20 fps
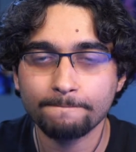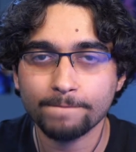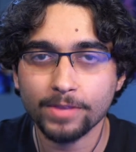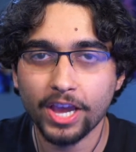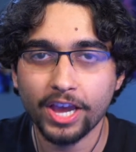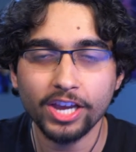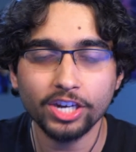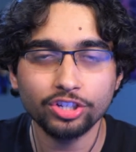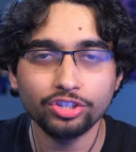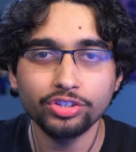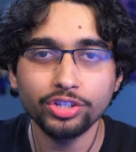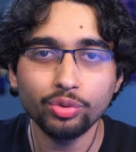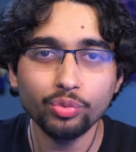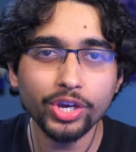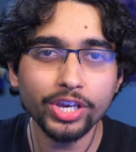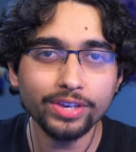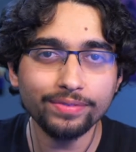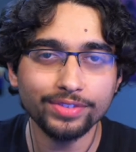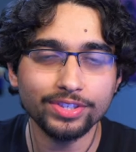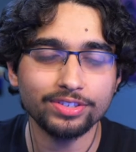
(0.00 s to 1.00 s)
I actually
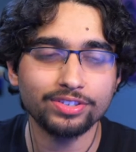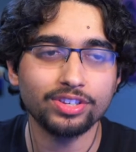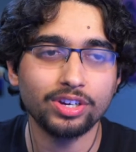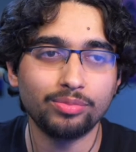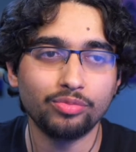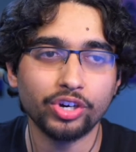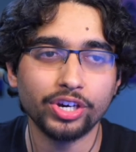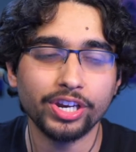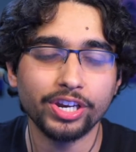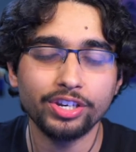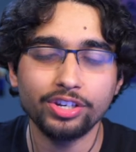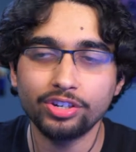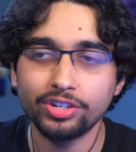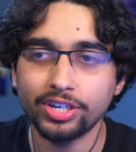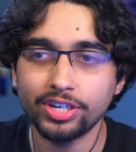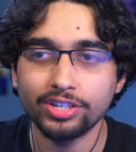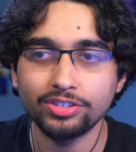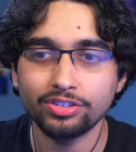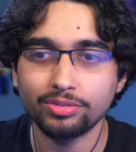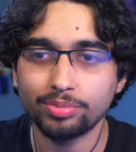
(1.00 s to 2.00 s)
waved to someone. And you
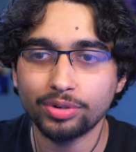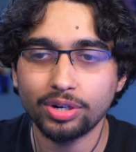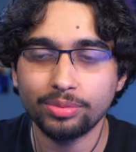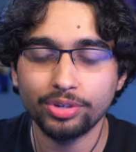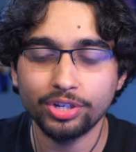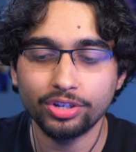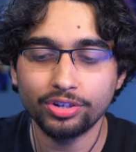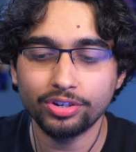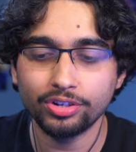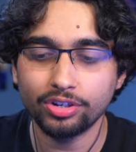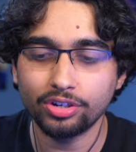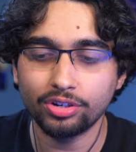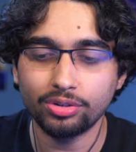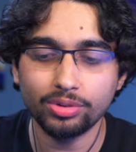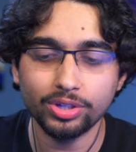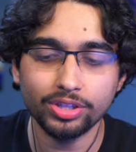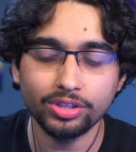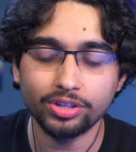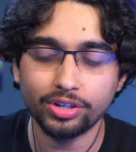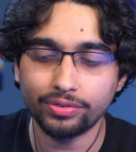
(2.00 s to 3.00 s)
guys are probably going to go,
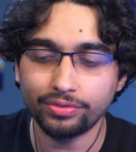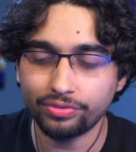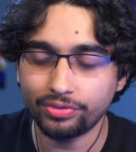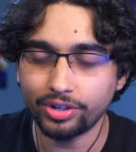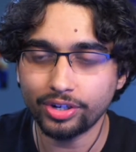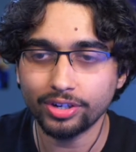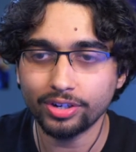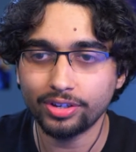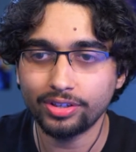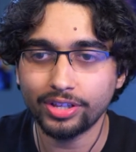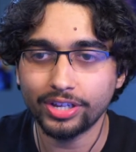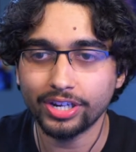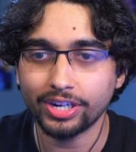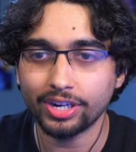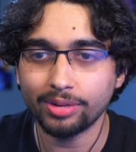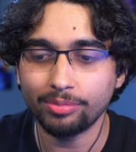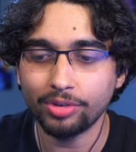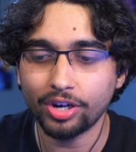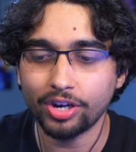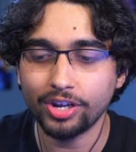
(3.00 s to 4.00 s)
what the fuck? Like,
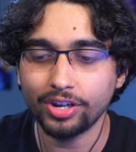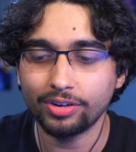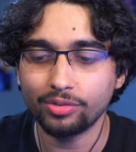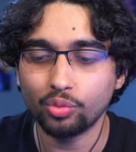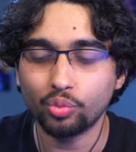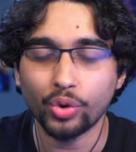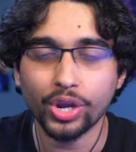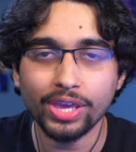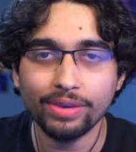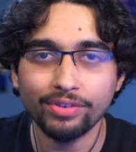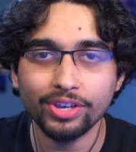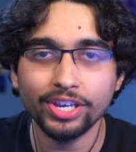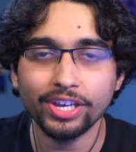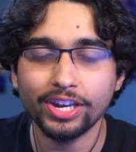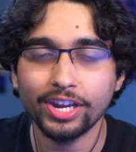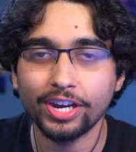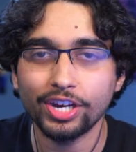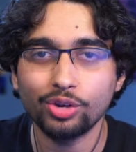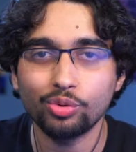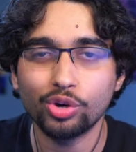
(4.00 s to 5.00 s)
I'm not waving at
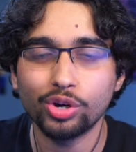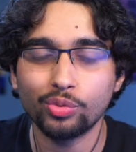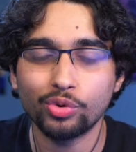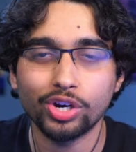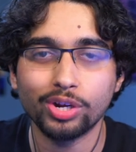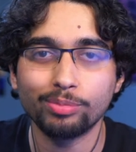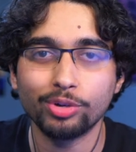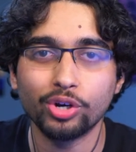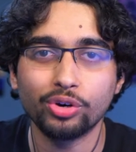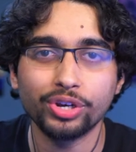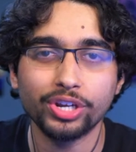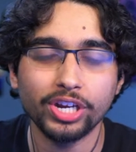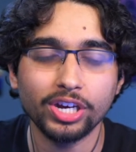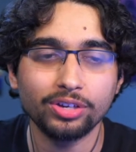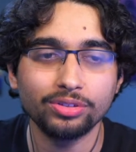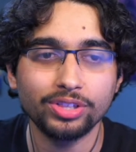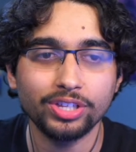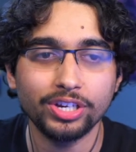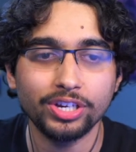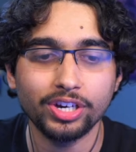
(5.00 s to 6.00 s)
anyone when I'm going
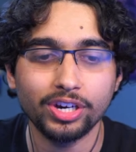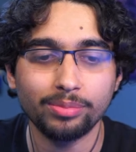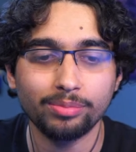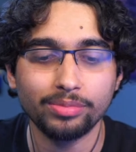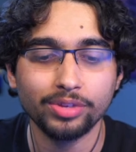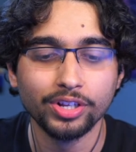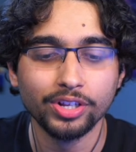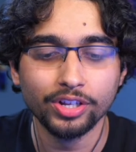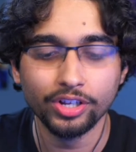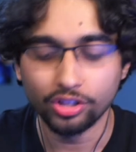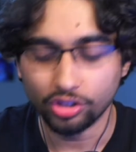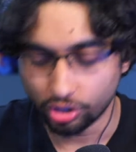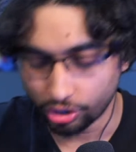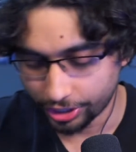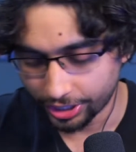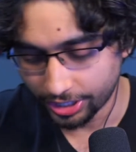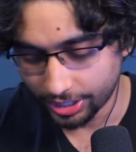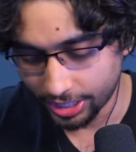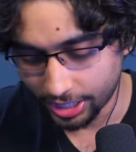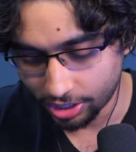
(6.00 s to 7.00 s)
out there. I'm
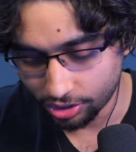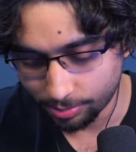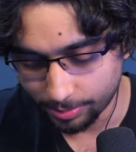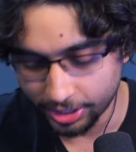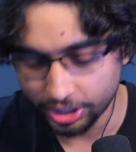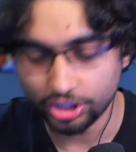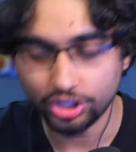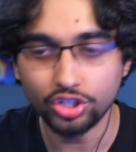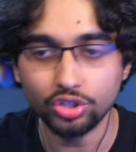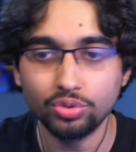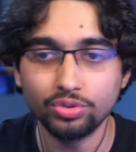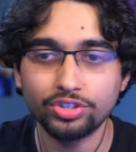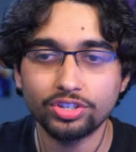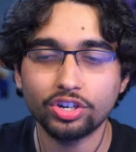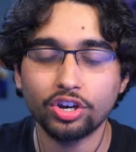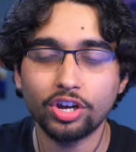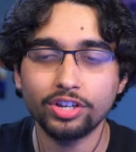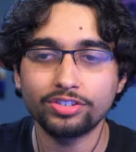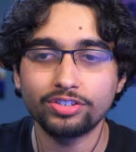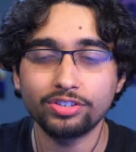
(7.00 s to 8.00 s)
looking down on my shoes
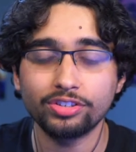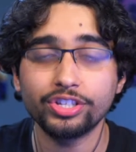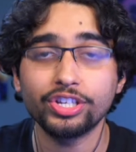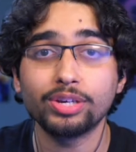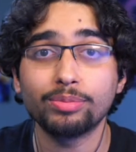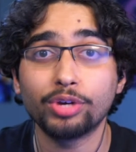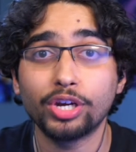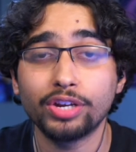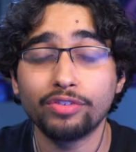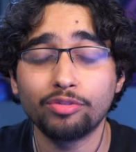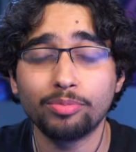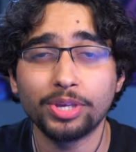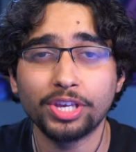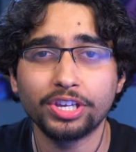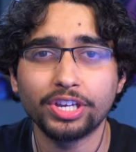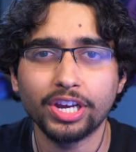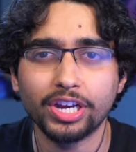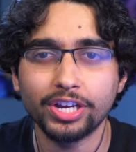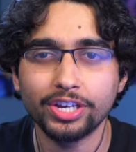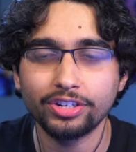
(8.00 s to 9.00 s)
constantly. I'm not even
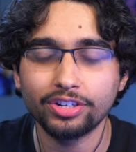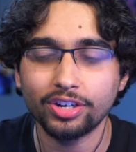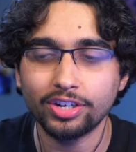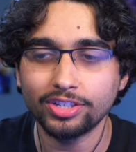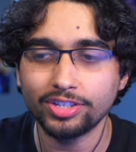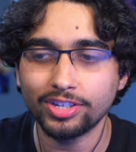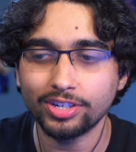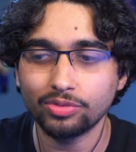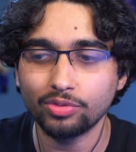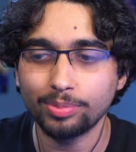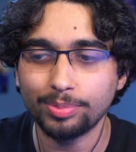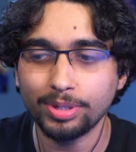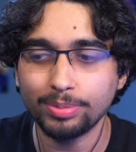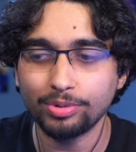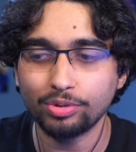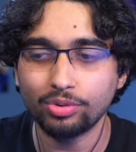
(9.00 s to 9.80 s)
making eye contact with people.